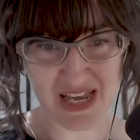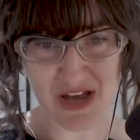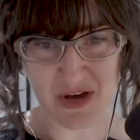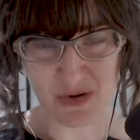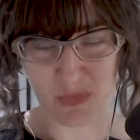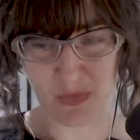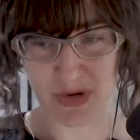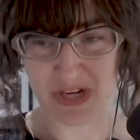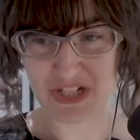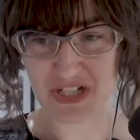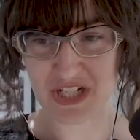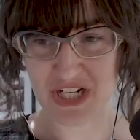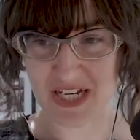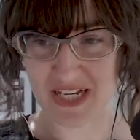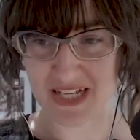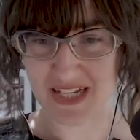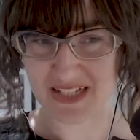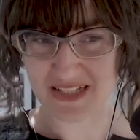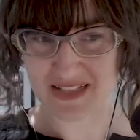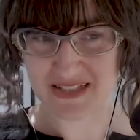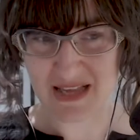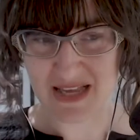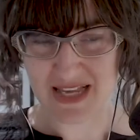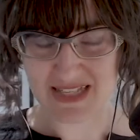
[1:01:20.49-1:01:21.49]
which
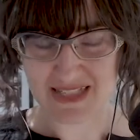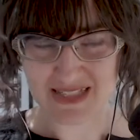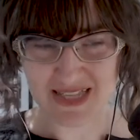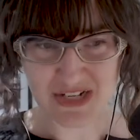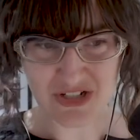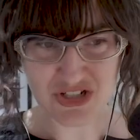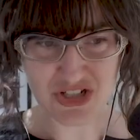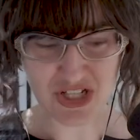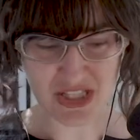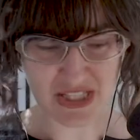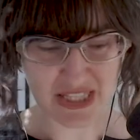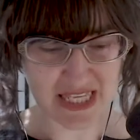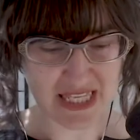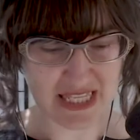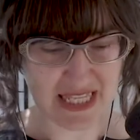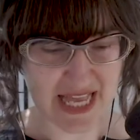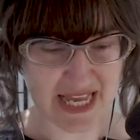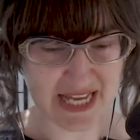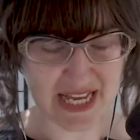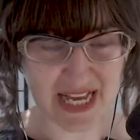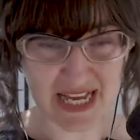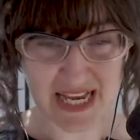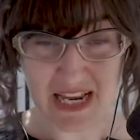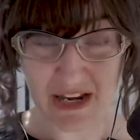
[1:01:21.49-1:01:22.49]
is essentially
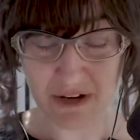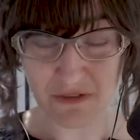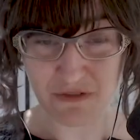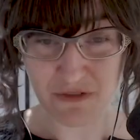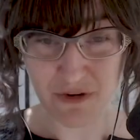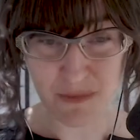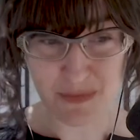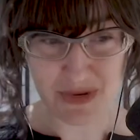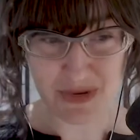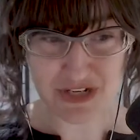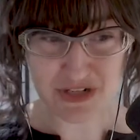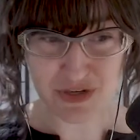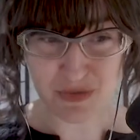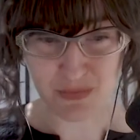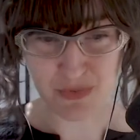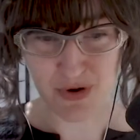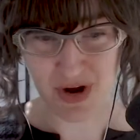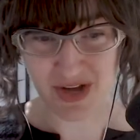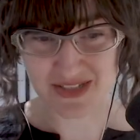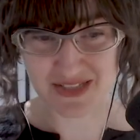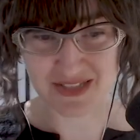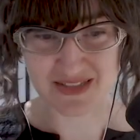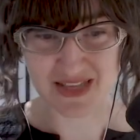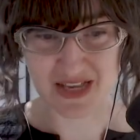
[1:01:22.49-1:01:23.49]
like an information
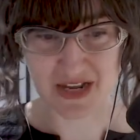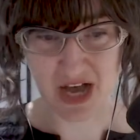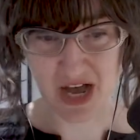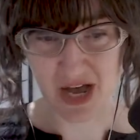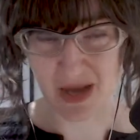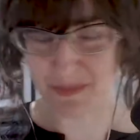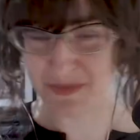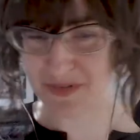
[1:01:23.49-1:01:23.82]
processing hub.